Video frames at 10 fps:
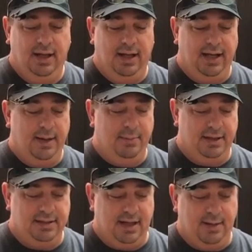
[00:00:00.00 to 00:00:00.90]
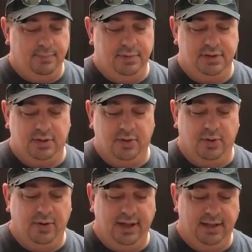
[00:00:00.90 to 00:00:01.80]
I got my top
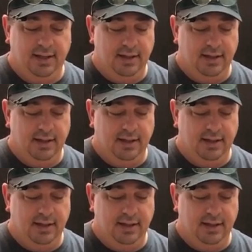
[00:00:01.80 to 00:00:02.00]
sirloin.